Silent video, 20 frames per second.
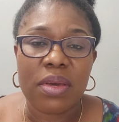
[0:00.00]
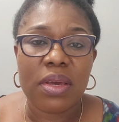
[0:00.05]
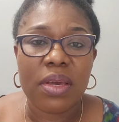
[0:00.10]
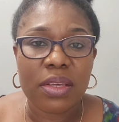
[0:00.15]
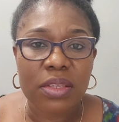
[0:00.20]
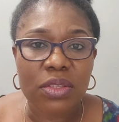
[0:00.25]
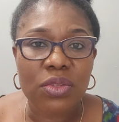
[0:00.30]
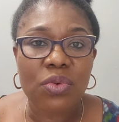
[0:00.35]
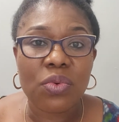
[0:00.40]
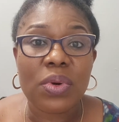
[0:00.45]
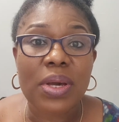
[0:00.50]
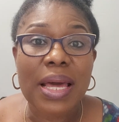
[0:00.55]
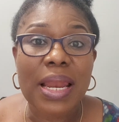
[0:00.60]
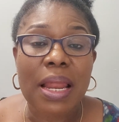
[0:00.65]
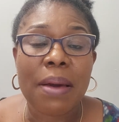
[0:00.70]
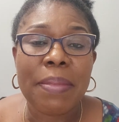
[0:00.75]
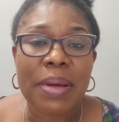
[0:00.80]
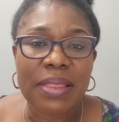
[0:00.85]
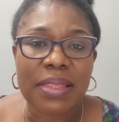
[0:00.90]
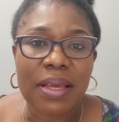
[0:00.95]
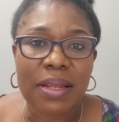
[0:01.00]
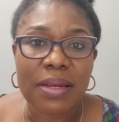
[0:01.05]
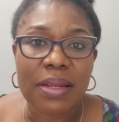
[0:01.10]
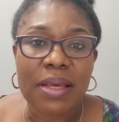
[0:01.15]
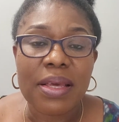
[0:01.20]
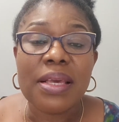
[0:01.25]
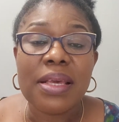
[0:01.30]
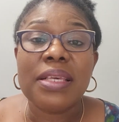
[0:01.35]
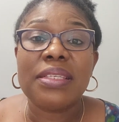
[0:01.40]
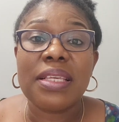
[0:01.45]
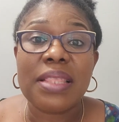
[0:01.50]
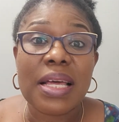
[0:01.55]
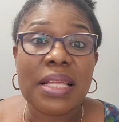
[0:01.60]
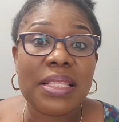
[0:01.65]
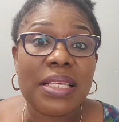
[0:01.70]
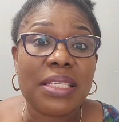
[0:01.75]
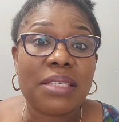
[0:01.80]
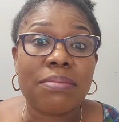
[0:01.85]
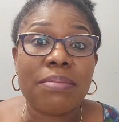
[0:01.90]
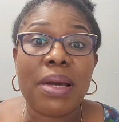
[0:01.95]
in school, Calabar then, said that
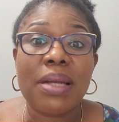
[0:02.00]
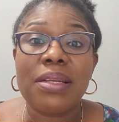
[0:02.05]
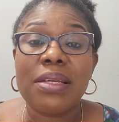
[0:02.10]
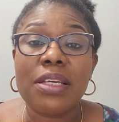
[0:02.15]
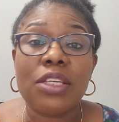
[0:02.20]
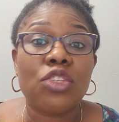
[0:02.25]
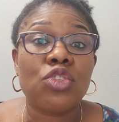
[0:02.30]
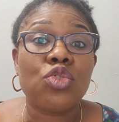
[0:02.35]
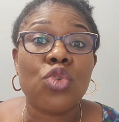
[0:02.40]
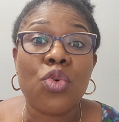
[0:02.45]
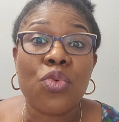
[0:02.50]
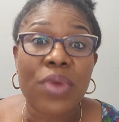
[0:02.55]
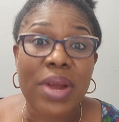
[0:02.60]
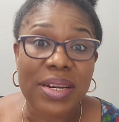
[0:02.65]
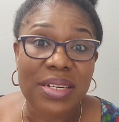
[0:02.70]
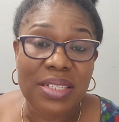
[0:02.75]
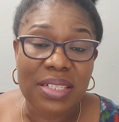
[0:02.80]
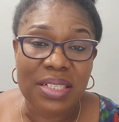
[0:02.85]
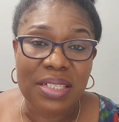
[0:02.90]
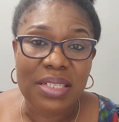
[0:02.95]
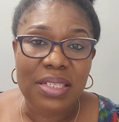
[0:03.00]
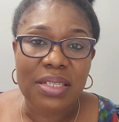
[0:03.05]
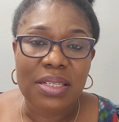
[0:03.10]
this man is so randy.